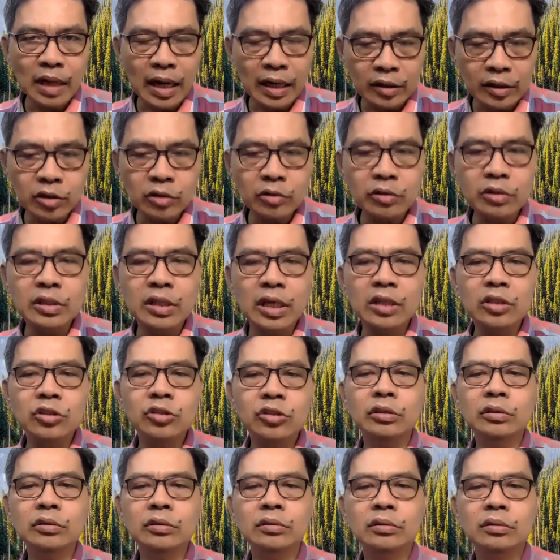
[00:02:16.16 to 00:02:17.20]

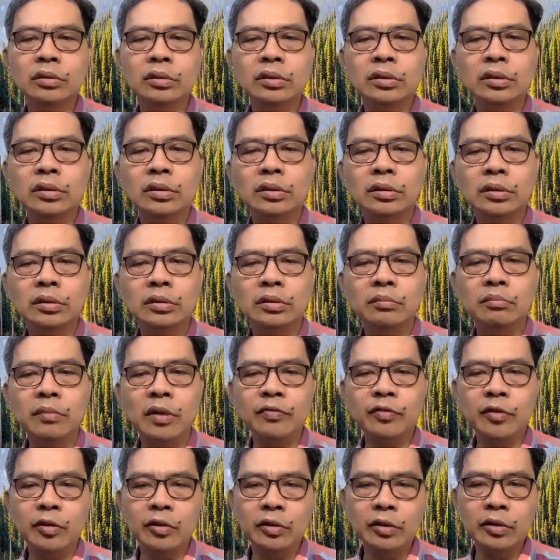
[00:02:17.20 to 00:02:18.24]
accusation
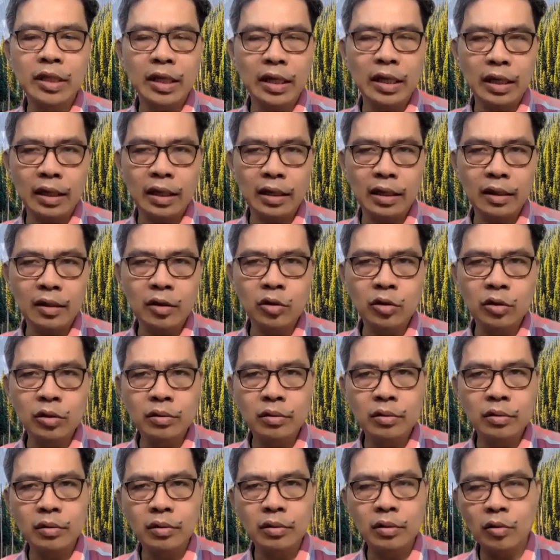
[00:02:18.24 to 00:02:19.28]
before the
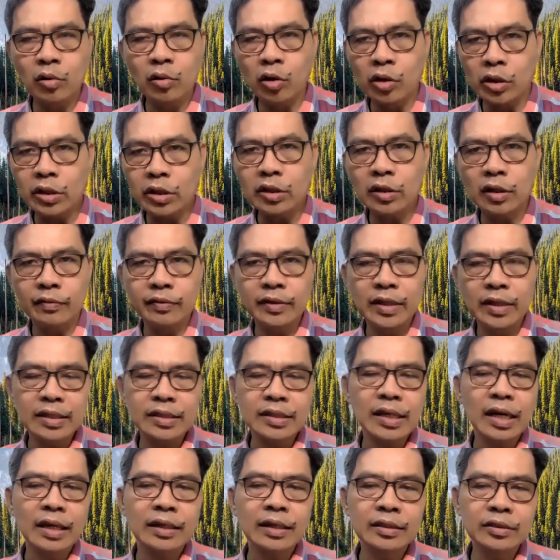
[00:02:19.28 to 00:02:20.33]
court of the
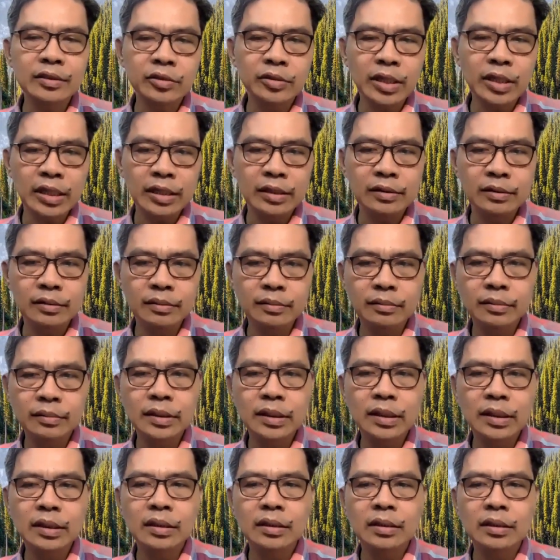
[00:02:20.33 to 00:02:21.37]
Sanhedrin
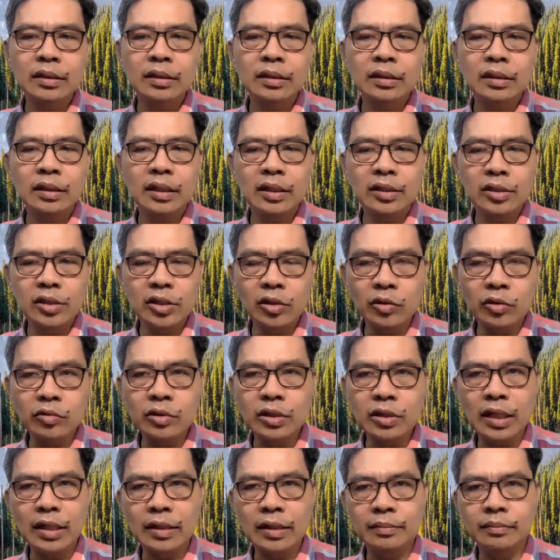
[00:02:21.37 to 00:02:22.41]
in
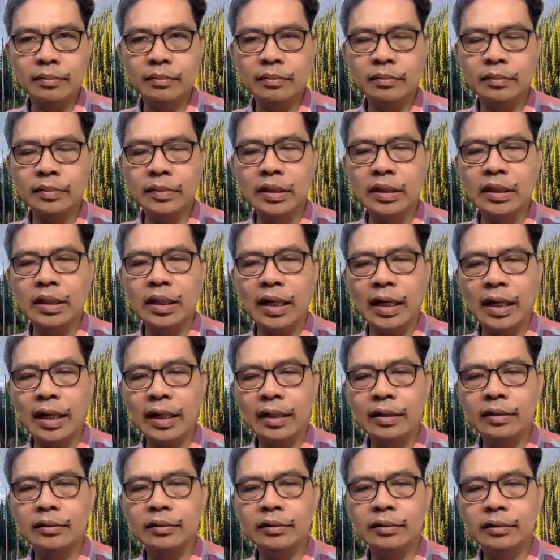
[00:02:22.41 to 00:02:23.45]
Jerusalem
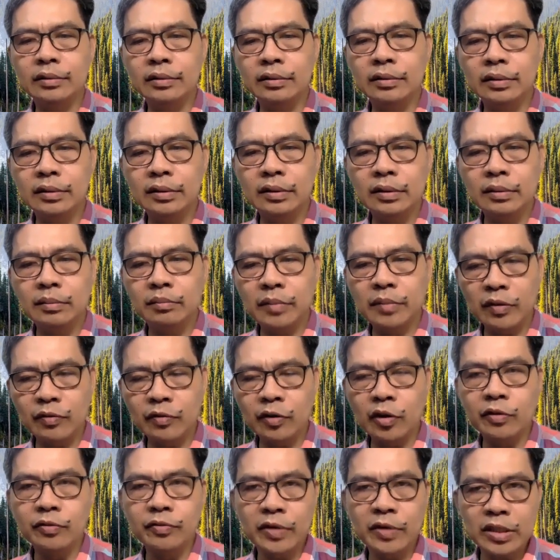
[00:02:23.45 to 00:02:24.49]
and
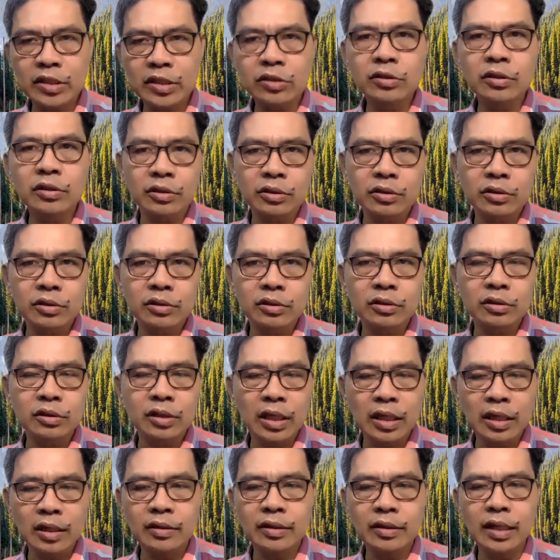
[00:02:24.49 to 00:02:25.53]
before Festus
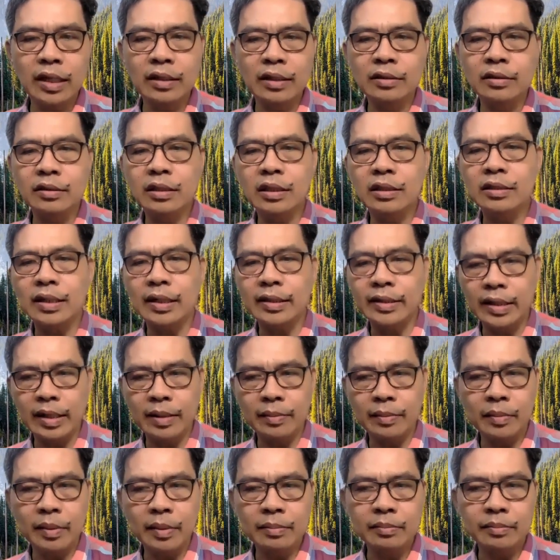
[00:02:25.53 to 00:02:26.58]
here in
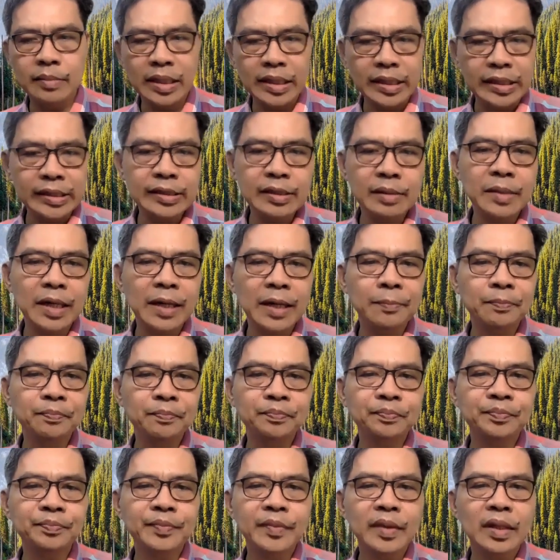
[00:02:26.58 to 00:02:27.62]
Caesarea Maritima.
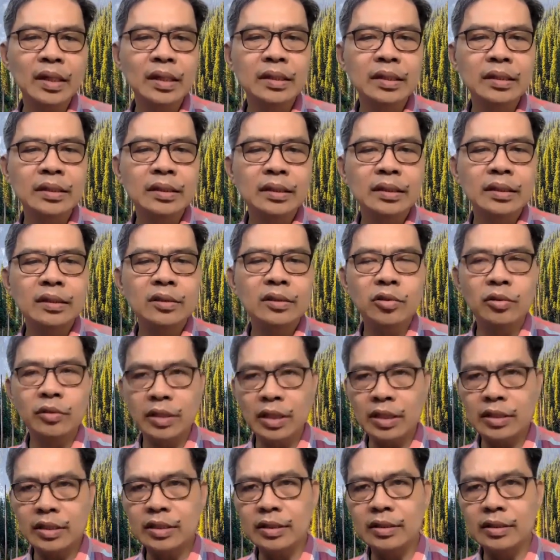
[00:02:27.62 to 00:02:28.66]
So
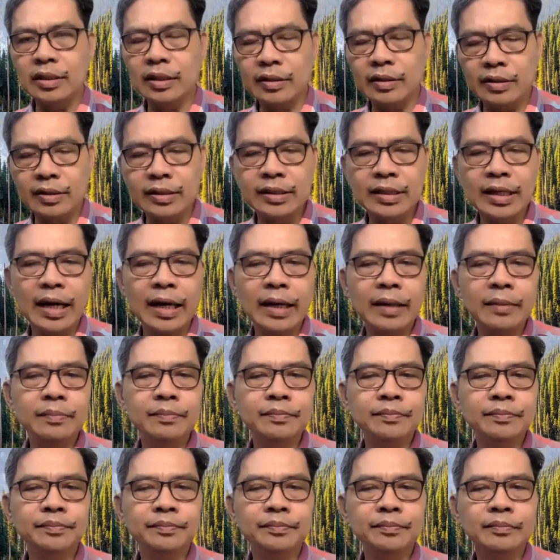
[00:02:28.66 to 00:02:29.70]
this is the third
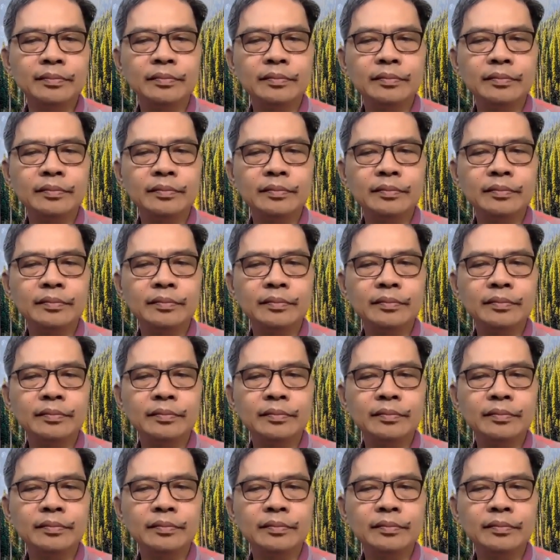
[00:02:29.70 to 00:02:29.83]
time.